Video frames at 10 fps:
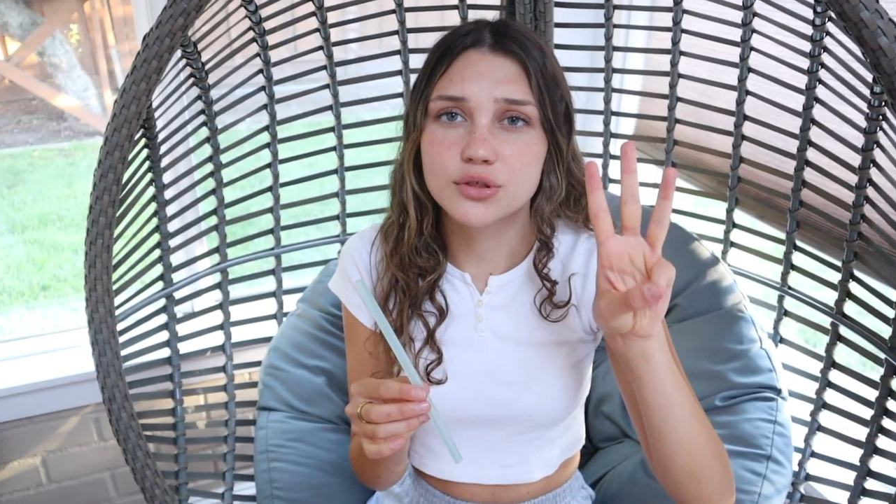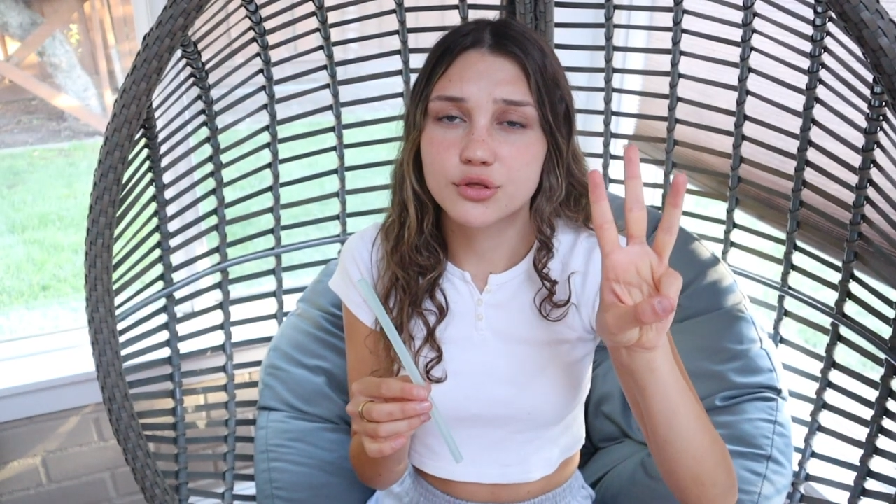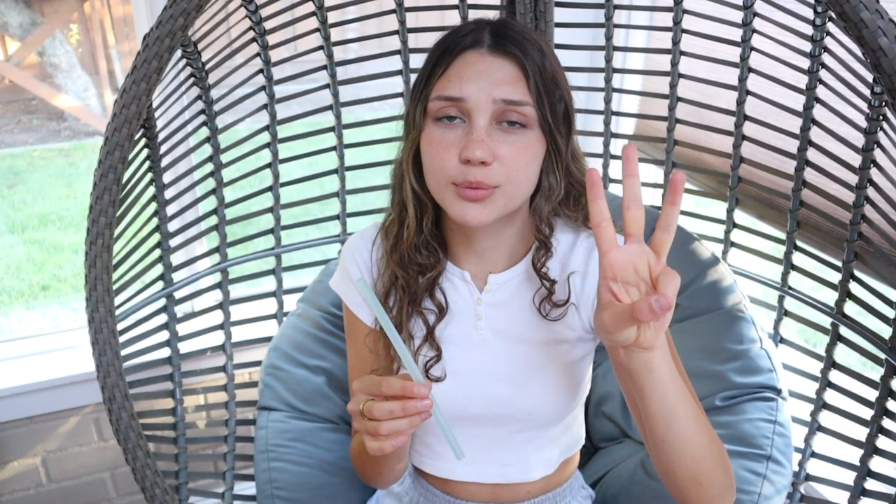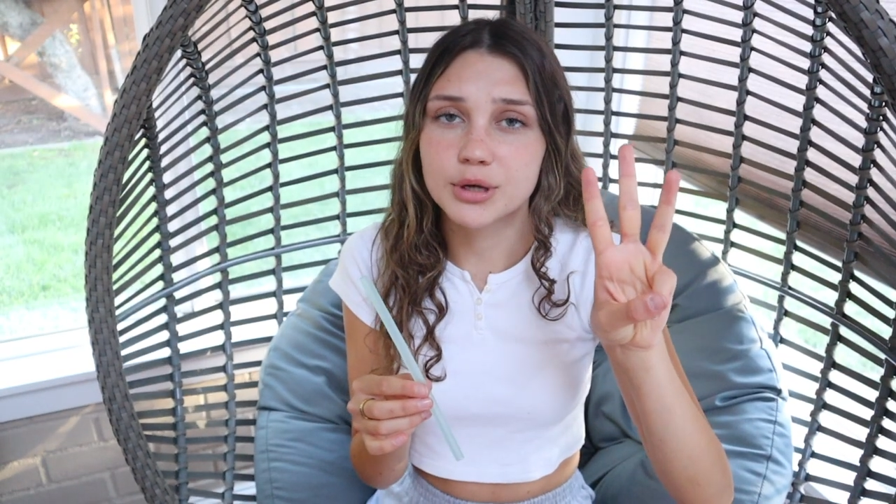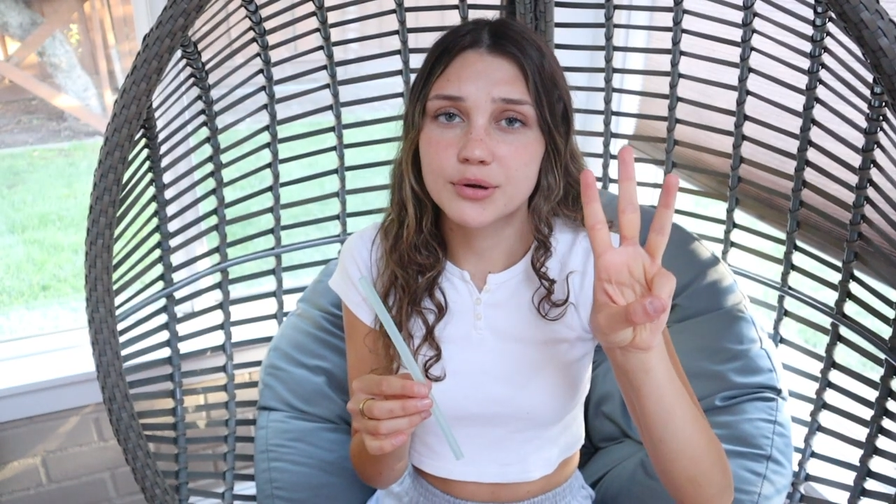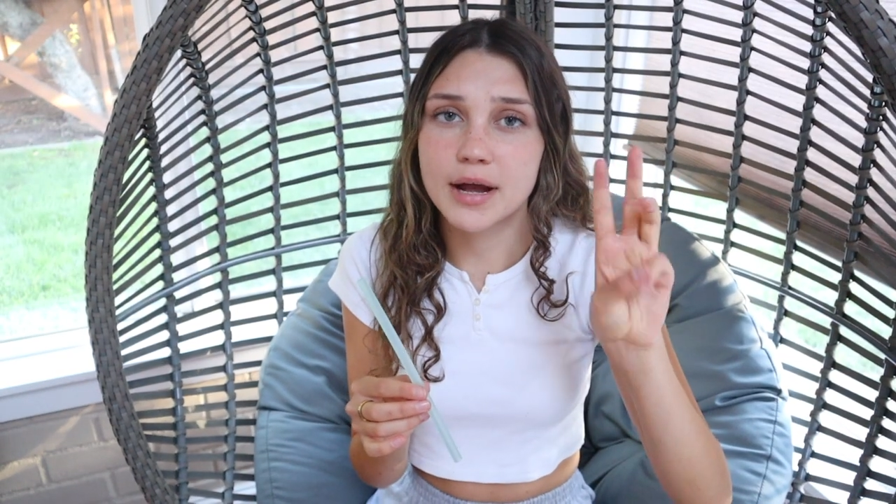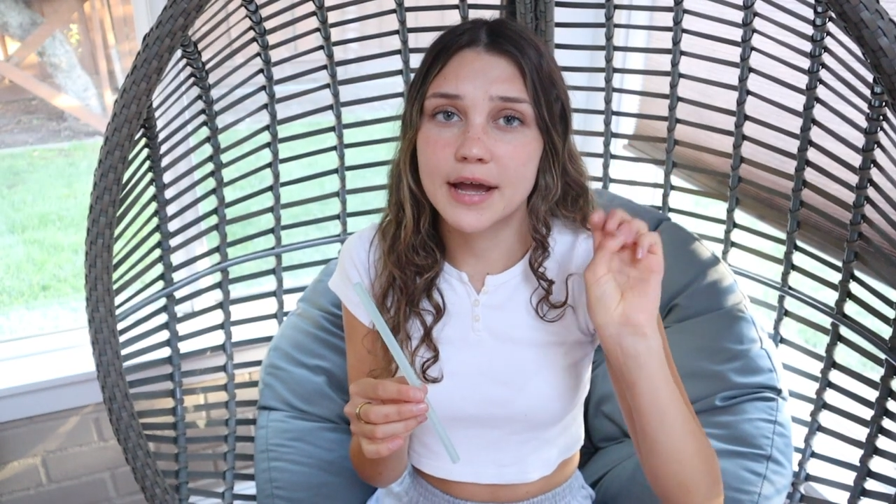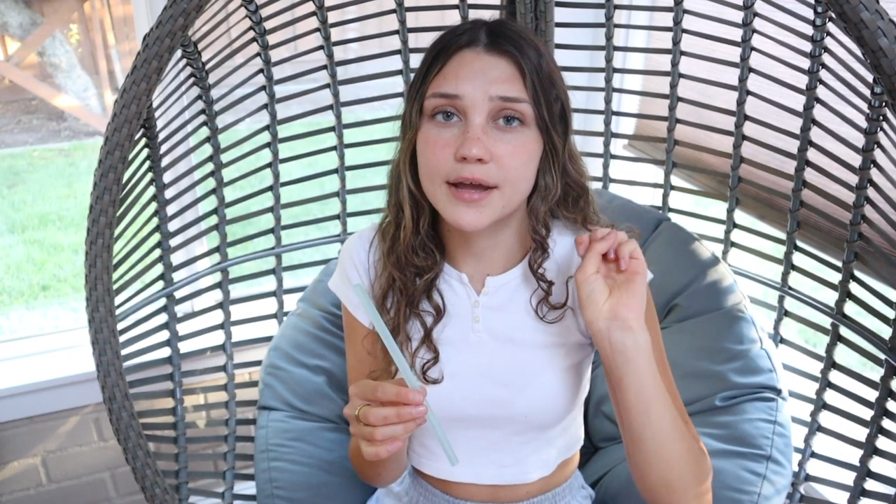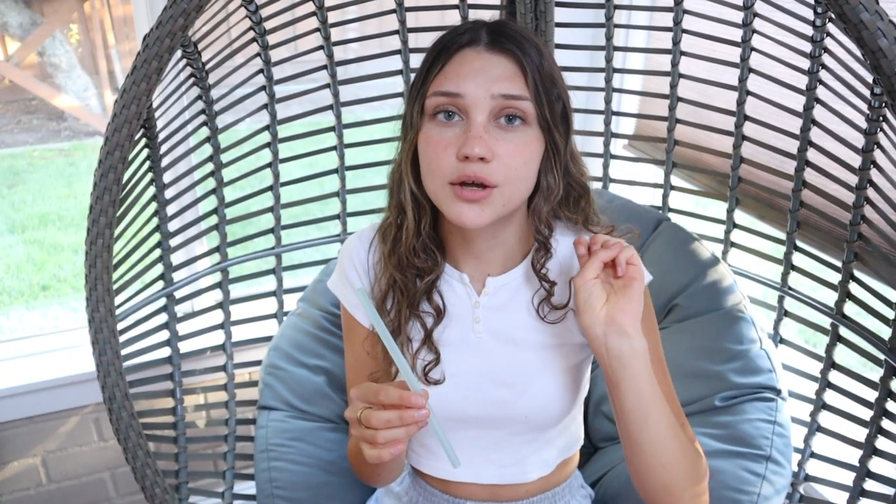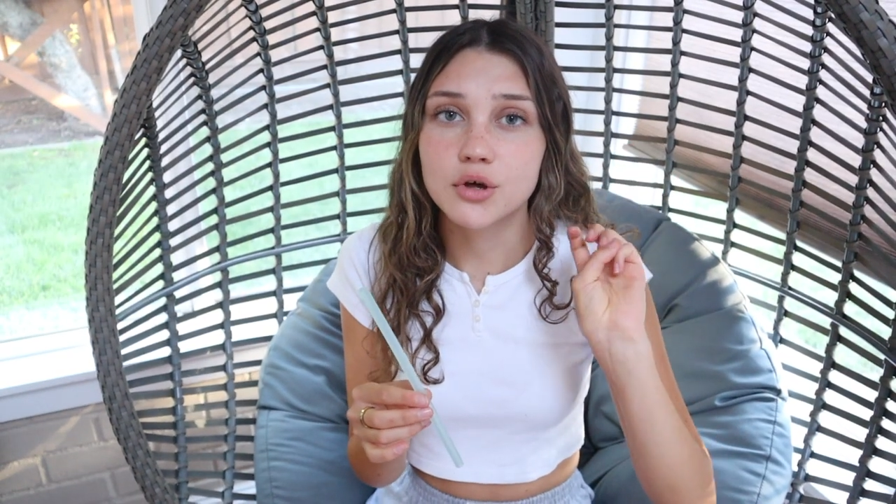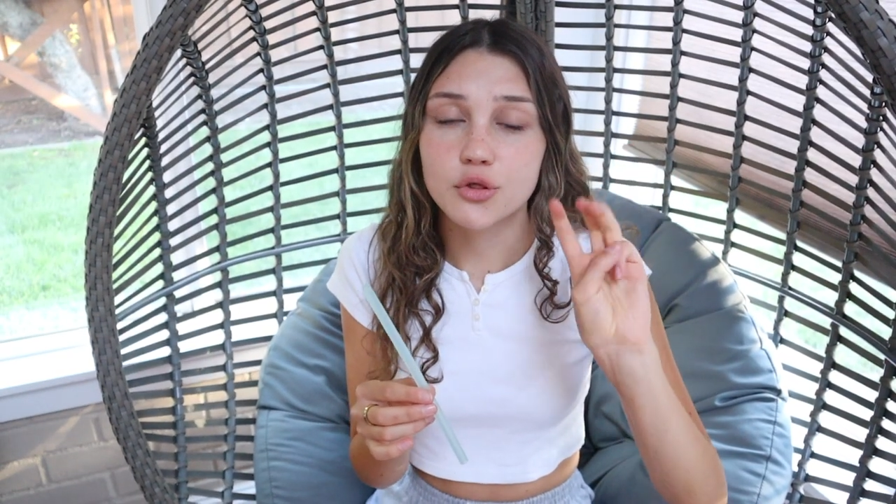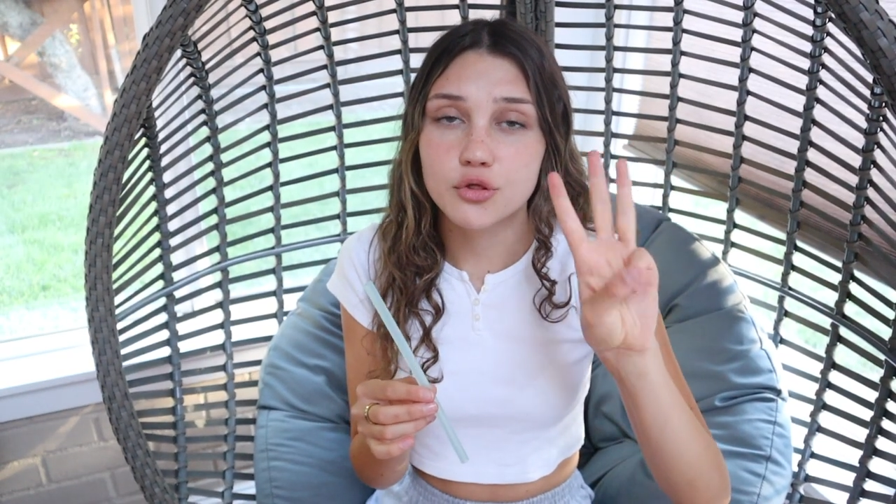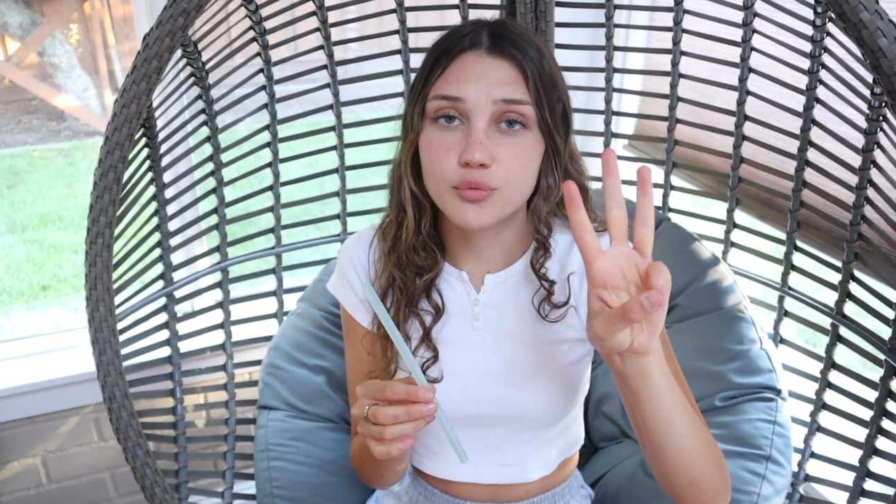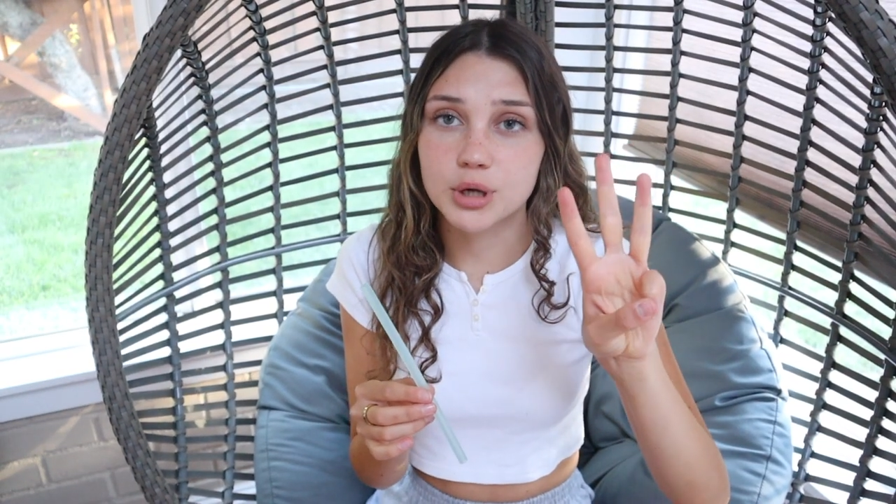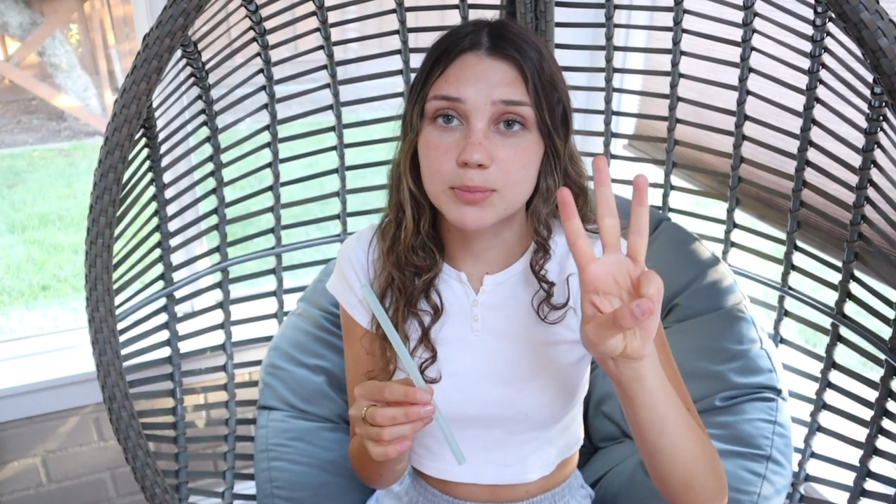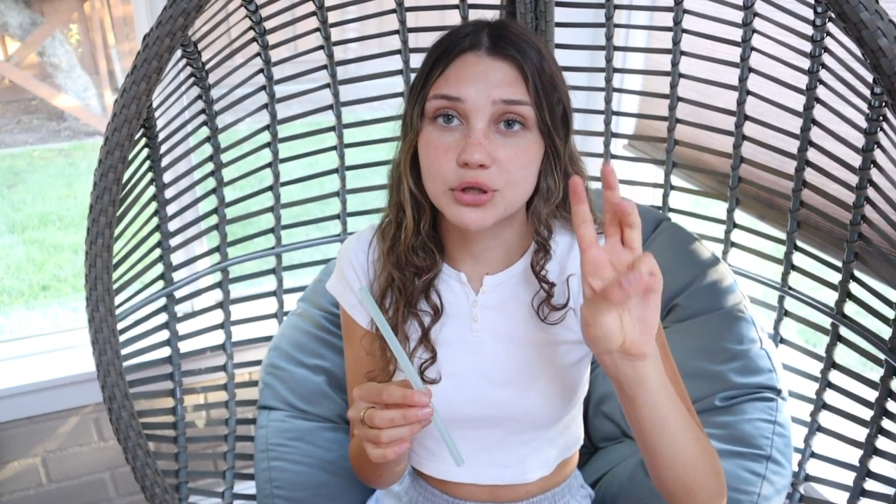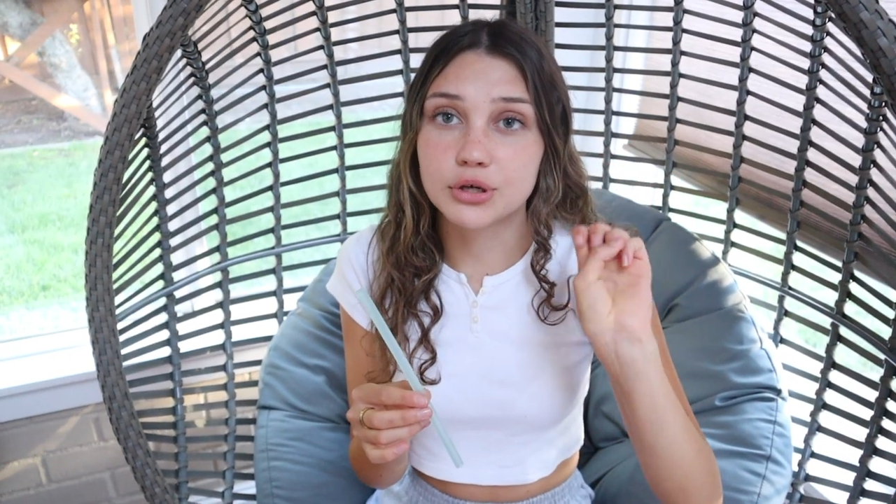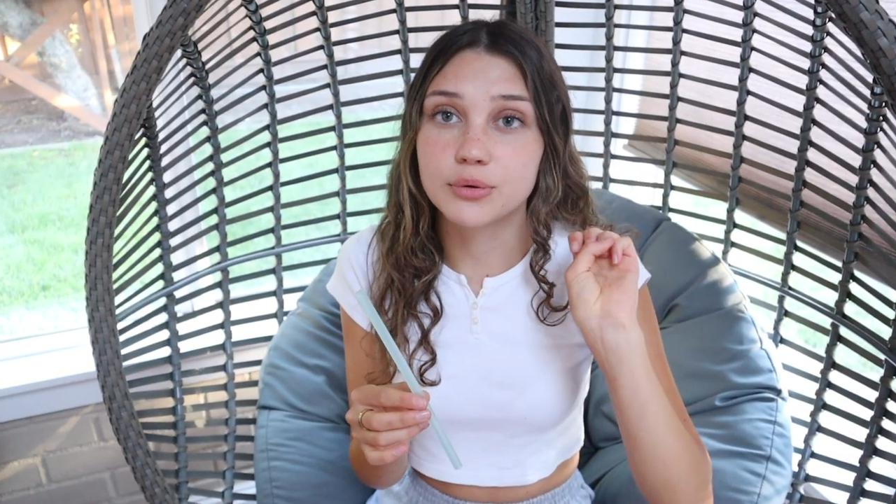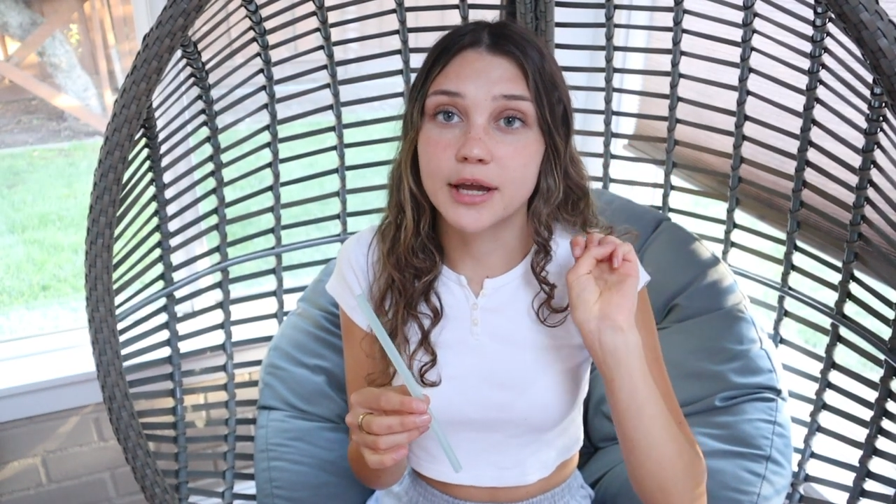three gray, three blue,